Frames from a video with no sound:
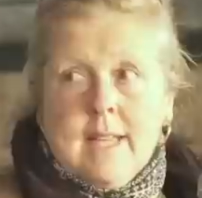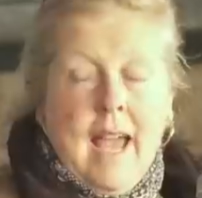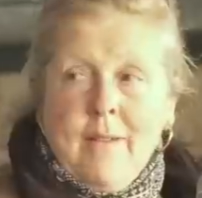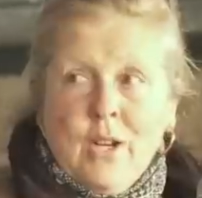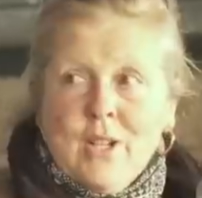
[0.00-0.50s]
They
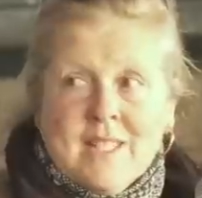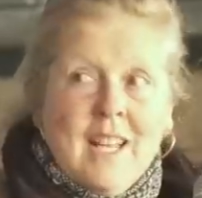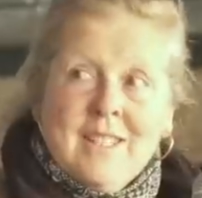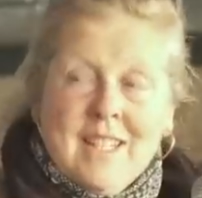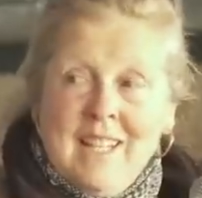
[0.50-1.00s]
have it on a
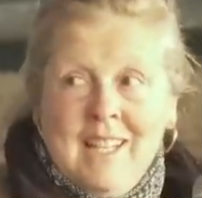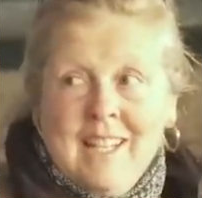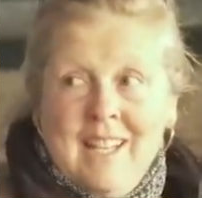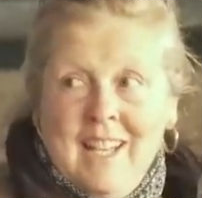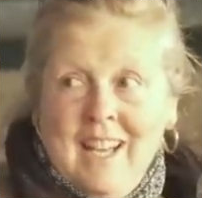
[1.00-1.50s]
Sunday.
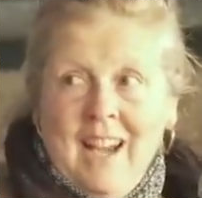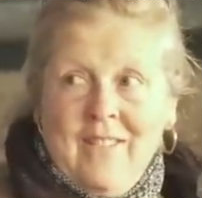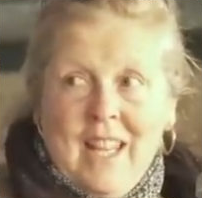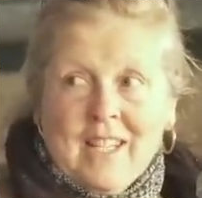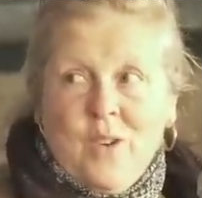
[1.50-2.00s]

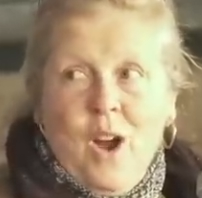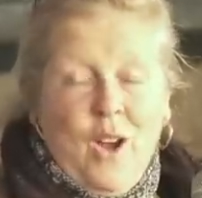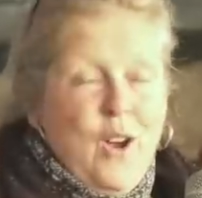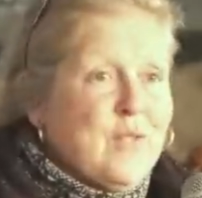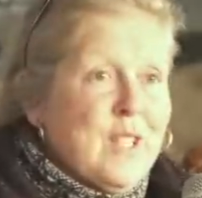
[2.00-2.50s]
And then
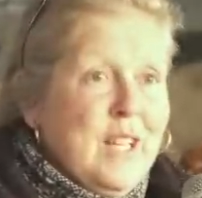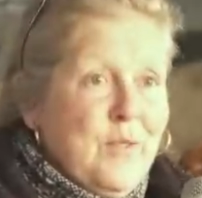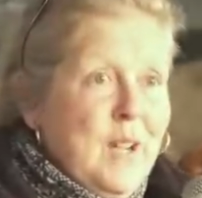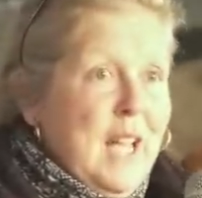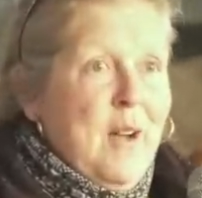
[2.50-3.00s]
quite often,
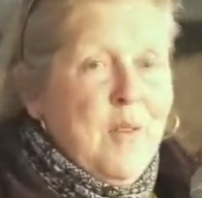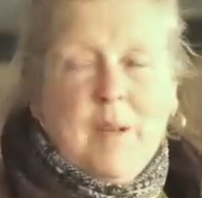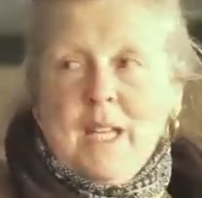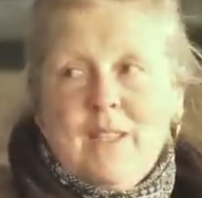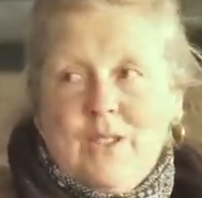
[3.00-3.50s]
if we have a
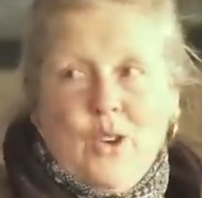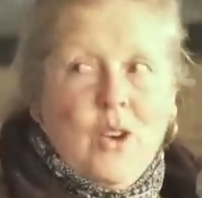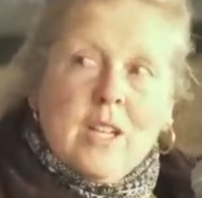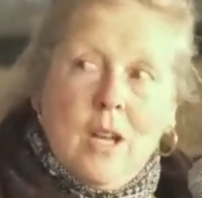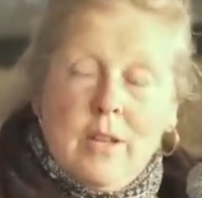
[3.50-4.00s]
big
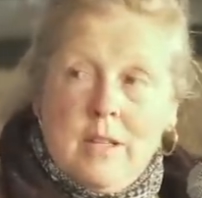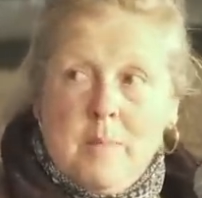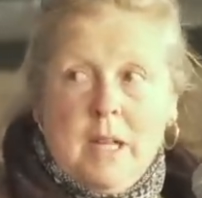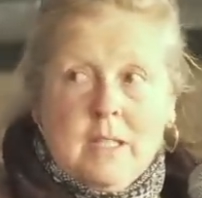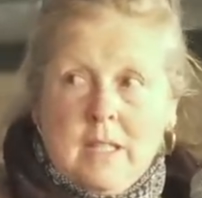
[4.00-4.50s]
joint on the
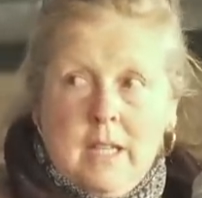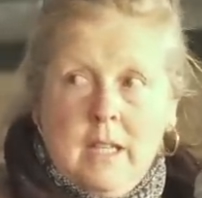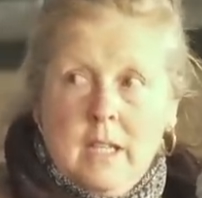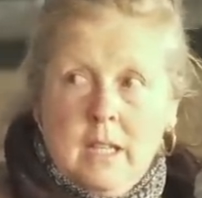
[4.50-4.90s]
Monday,